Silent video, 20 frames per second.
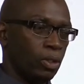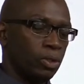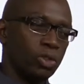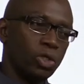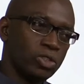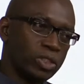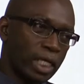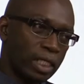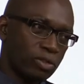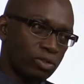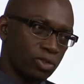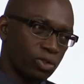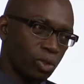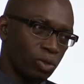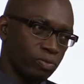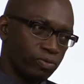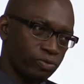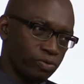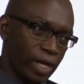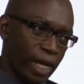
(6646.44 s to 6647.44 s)
Does that
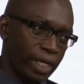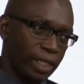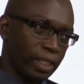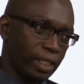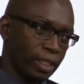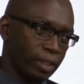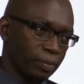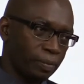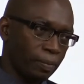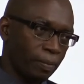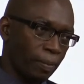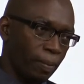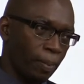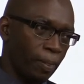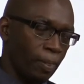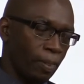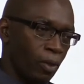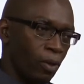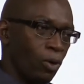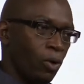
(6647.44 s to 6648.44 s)
sound frightening?
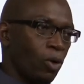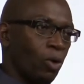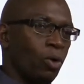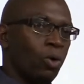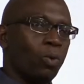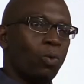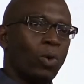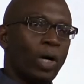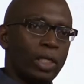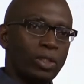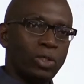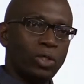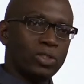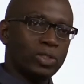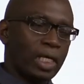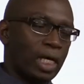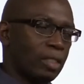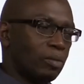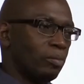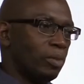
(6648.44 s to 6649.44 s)
What
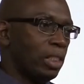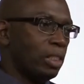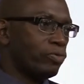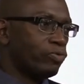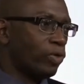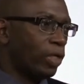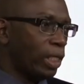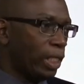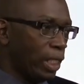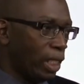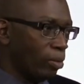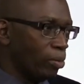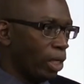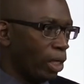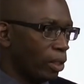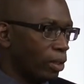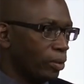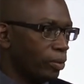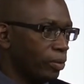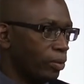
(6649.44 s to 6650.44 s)
does that mean for labor?